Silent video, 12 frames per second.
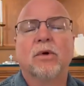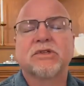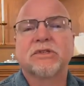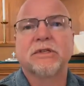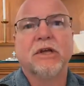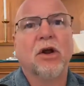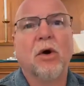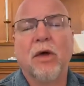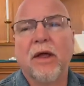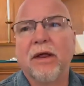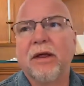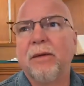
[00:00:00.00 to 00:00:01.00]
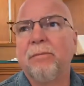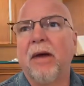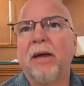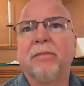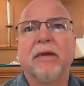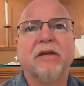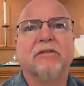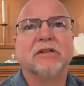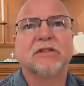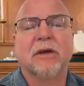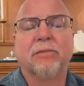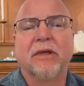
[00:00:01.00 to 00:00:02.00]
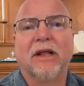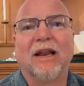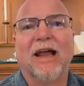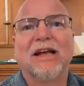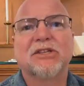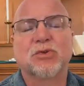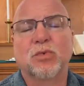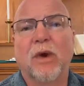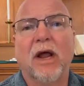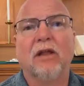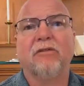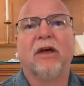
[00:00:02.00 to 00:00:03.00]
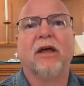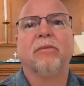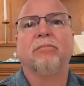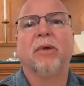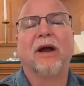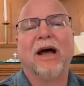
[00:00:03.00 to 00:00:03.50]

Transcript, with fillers: or, you know, it, it may be even something less relevant,